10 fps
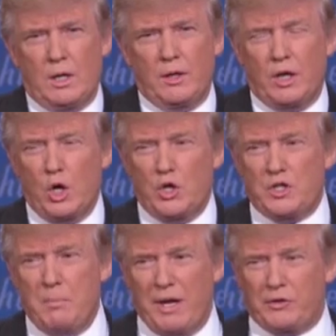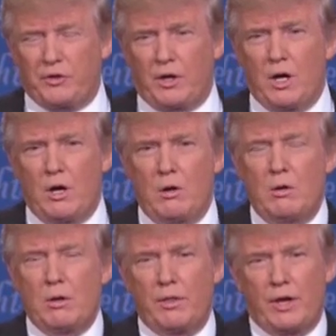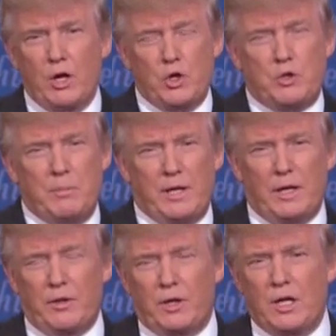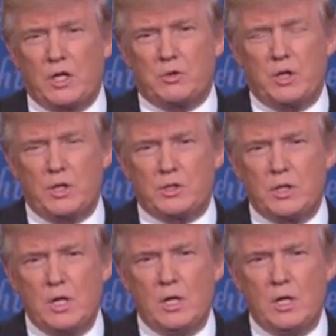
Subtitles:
They're going to Mexico. They're going to many other countries.